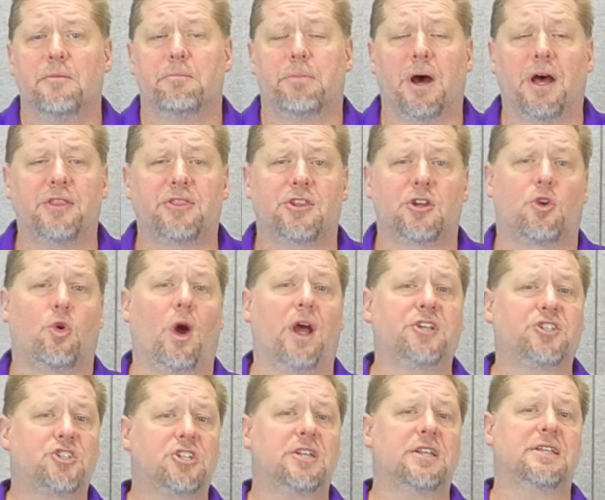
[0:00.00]
But the
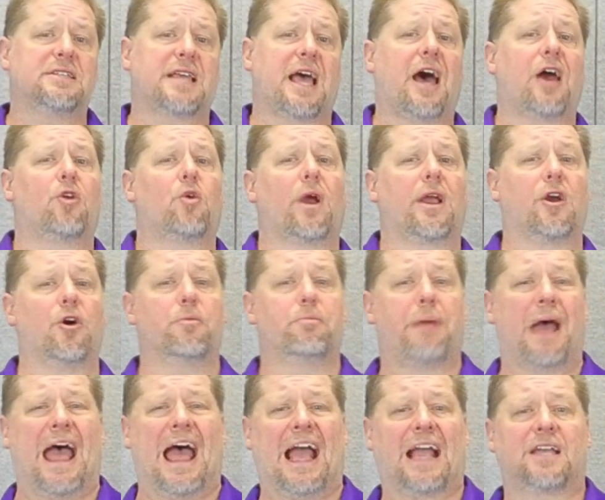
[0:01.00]
question is, how do I go
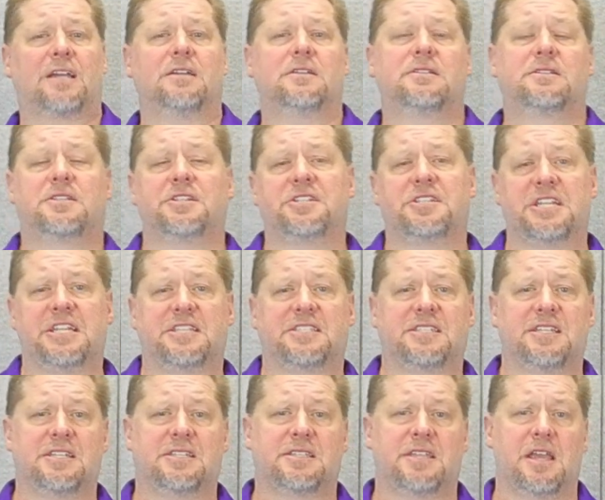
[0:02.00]
back to
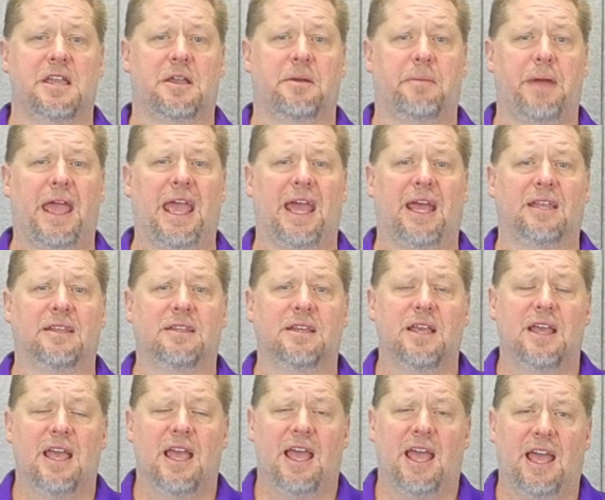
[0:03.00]
DCC command?
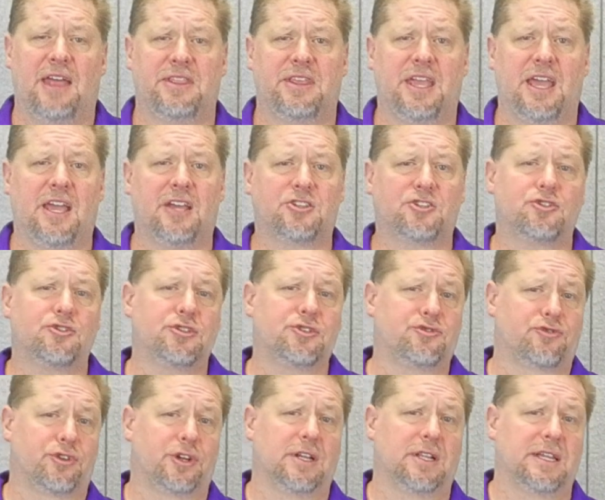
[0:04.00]
And the answer
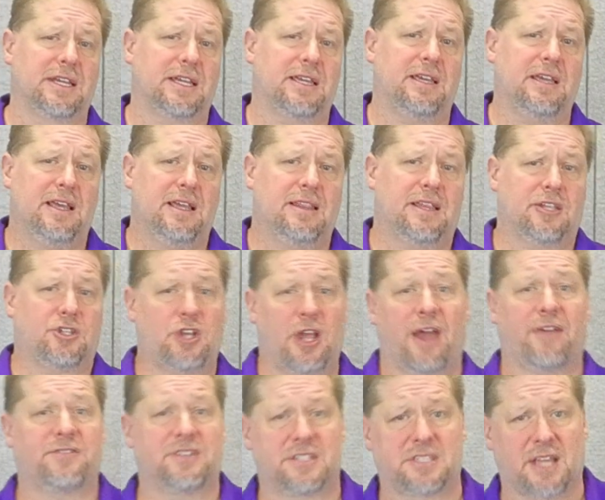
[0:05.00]
is really that you
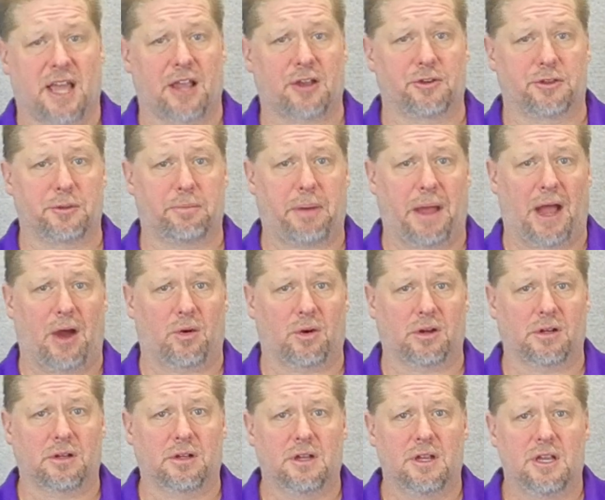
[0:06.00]
have to cycle the
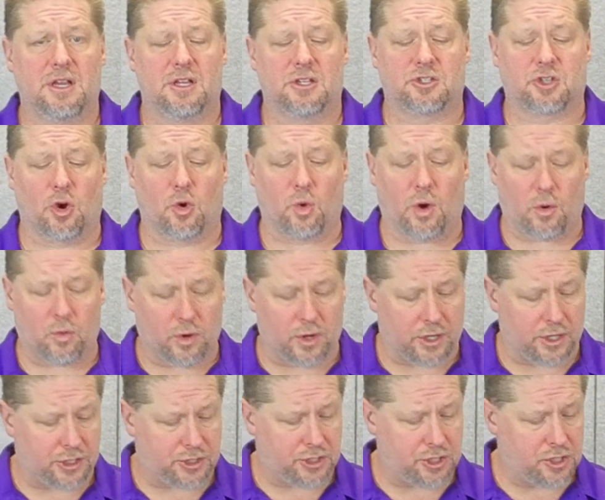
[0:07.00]
power. So what we're
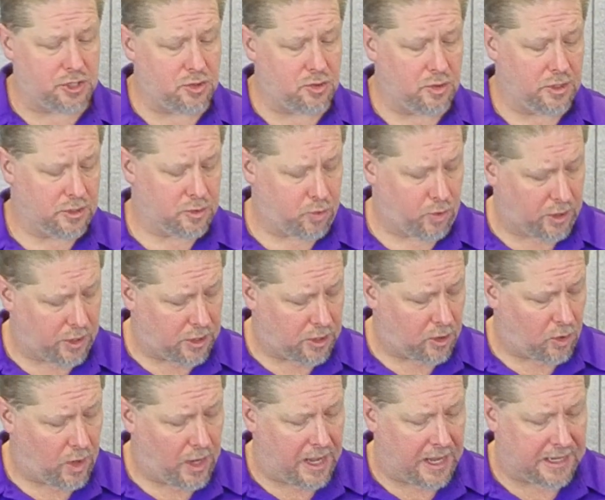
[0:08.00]
going to do is we're going to
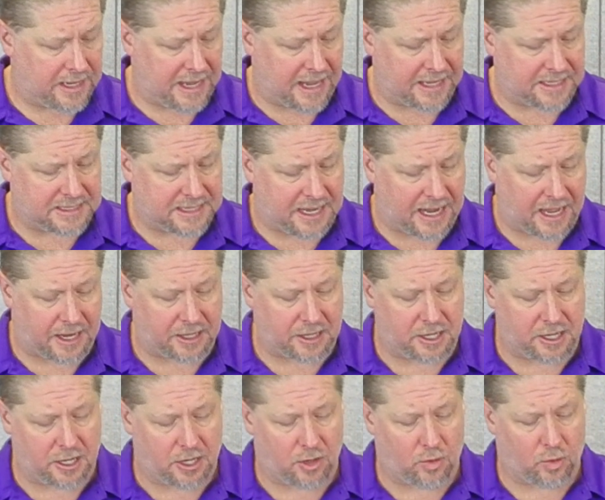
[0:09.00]
go ahead and exit out
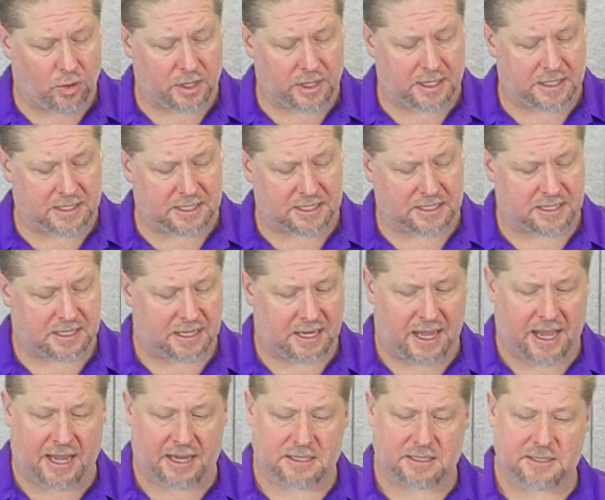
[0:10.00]
of here. We're going to
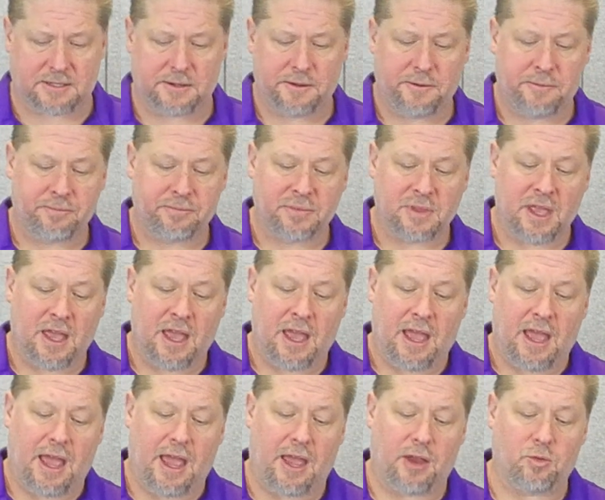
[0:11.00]
disconnect
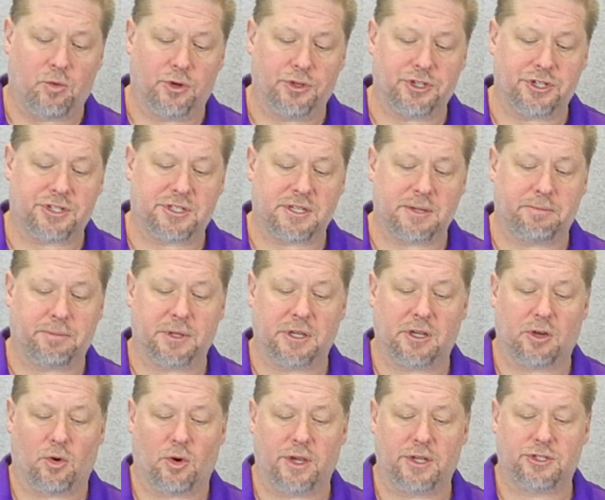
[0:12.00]
and we're just simply
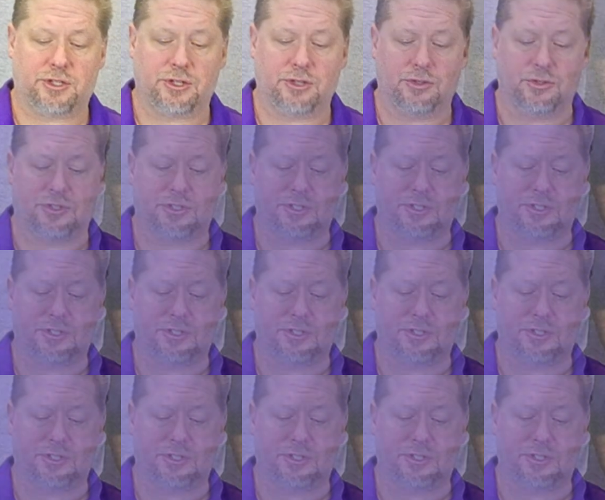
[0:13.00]
going to